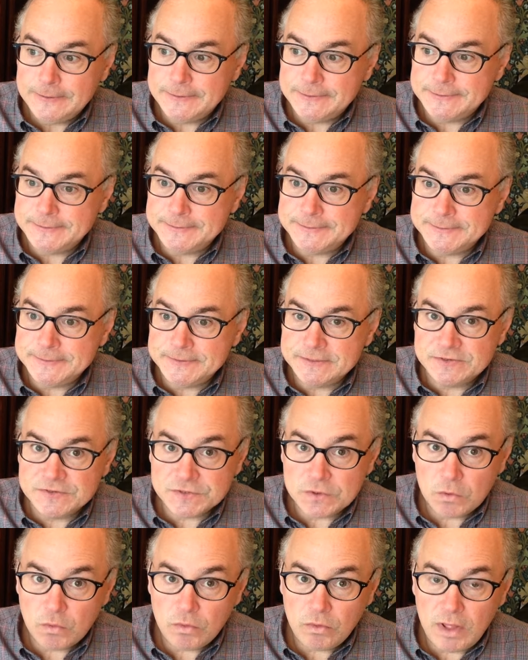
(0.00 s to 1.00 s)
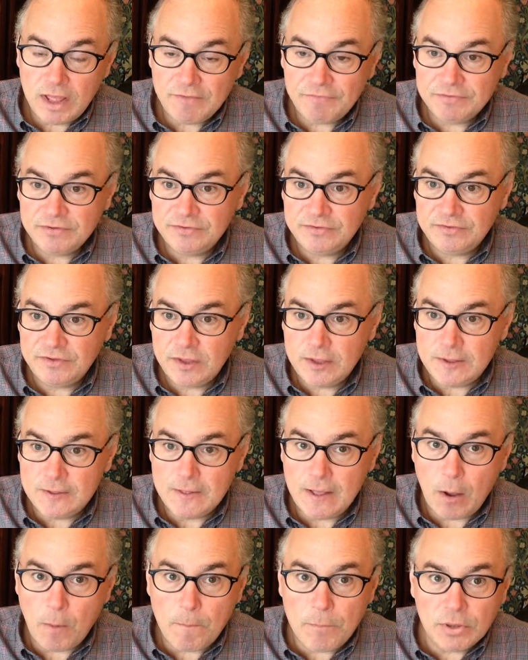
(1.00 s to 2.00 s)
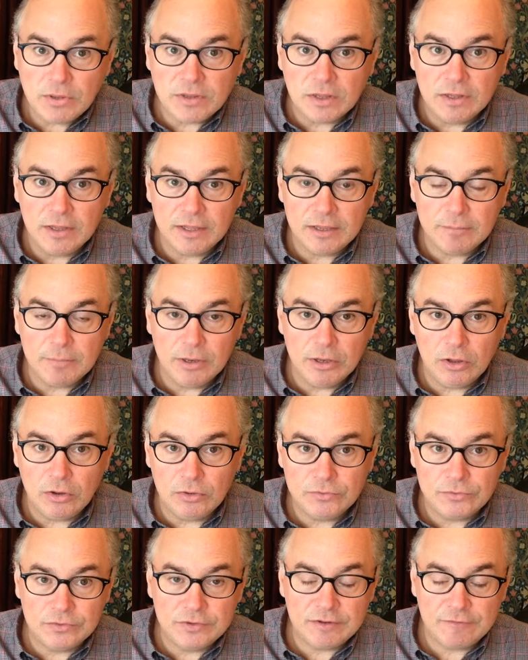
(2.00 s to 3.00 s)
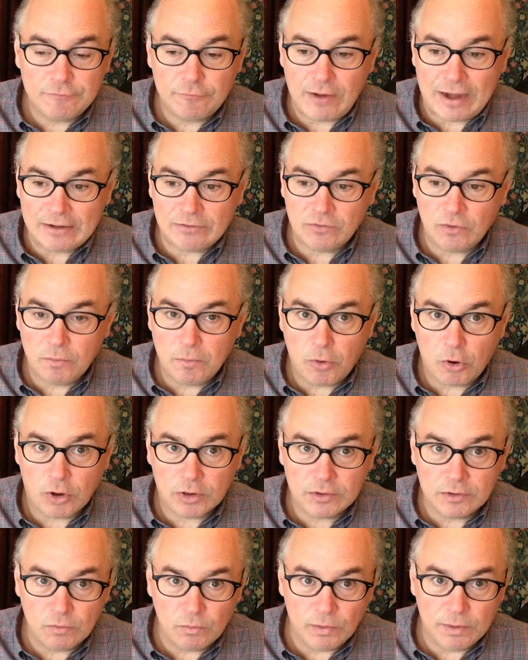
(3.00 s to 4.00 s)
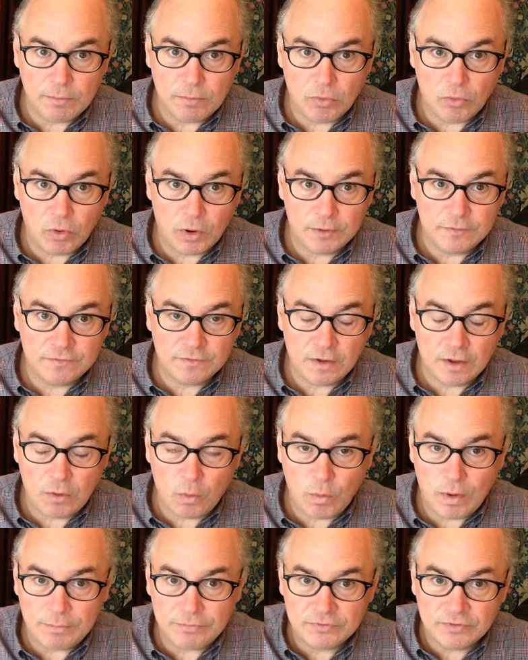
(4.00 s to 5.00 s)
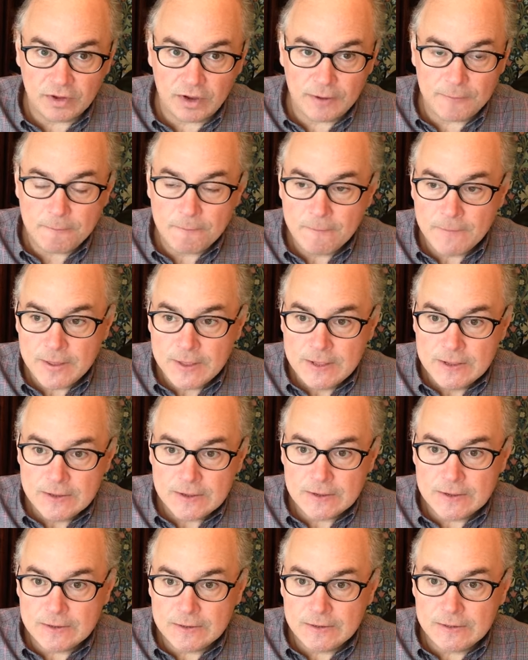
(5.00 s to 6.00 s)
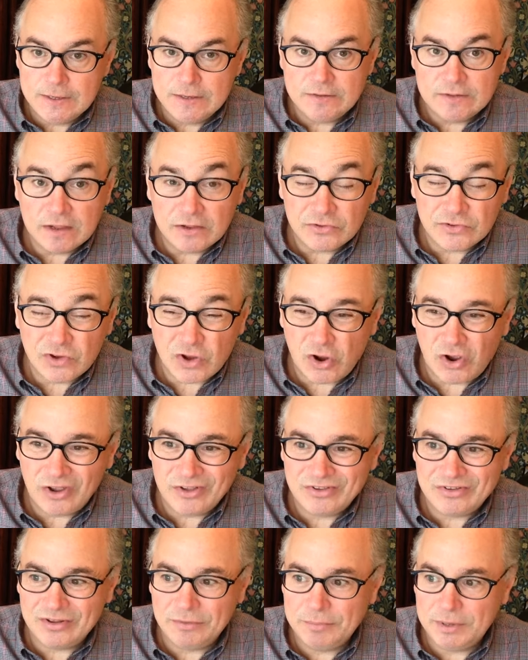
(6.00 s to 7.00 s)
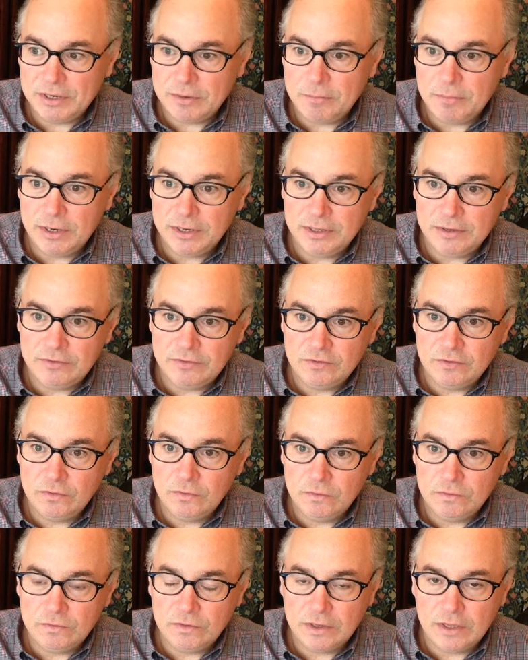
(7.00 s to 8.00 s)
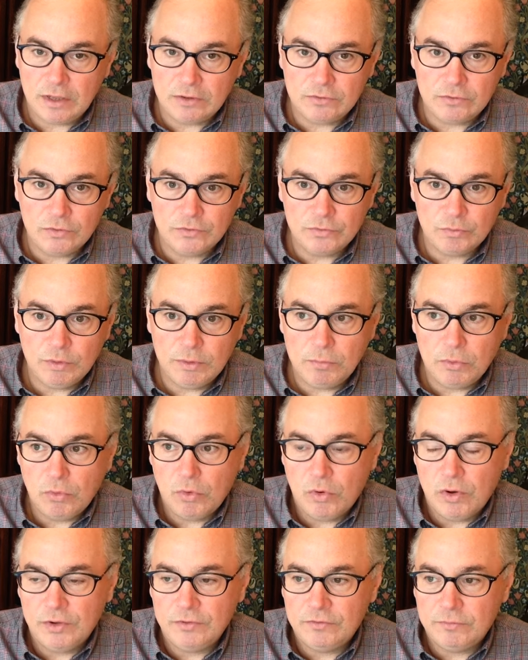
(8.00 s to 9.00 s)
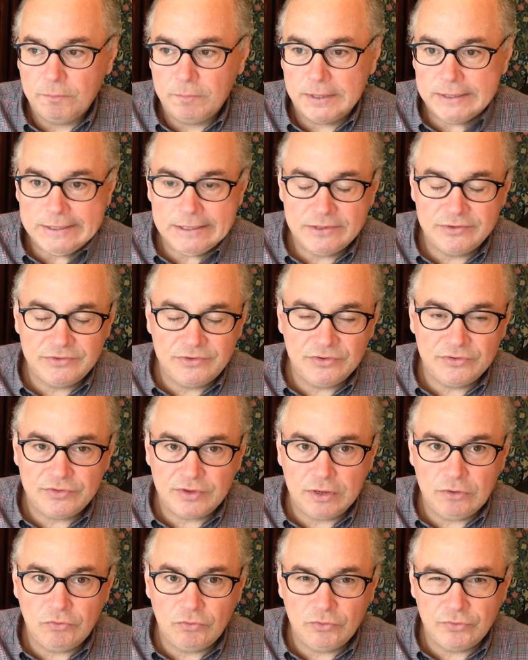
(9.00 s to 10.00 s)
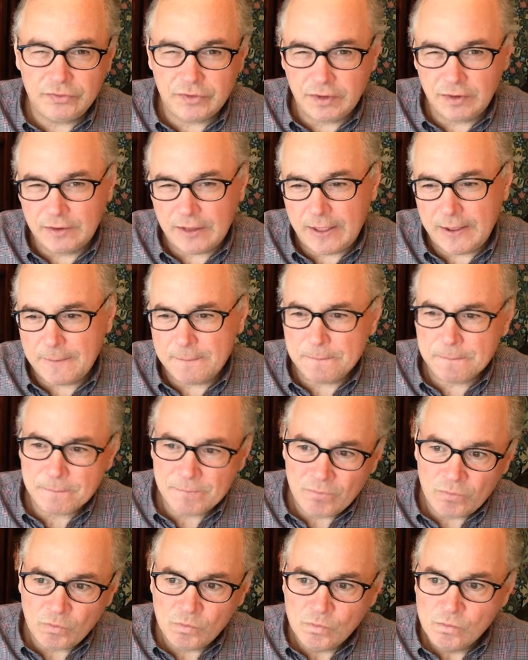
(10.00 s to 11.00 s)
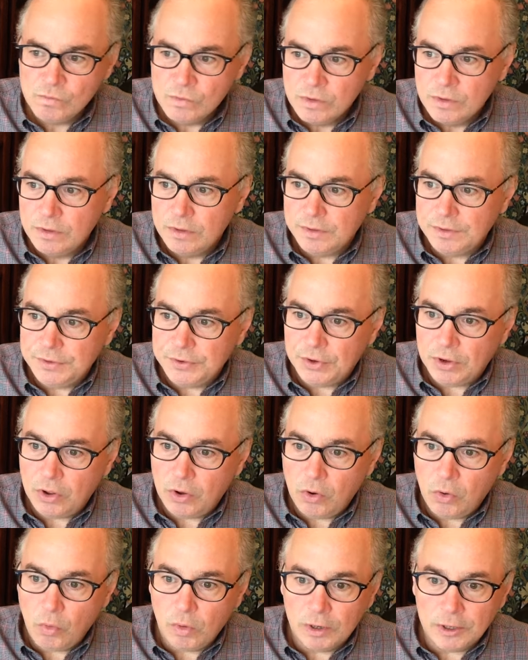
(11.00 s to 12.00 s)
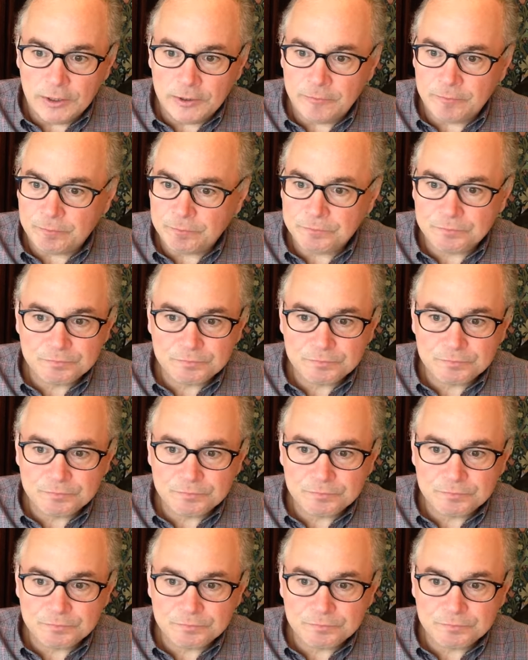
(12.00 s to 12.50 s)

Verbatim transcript: Uh, so we'll have to see. I'll put the link below to the fractal market report uh, website. Uh, it does cost a bit of money to, to get those reports, but it's just interesting that, you know, uh,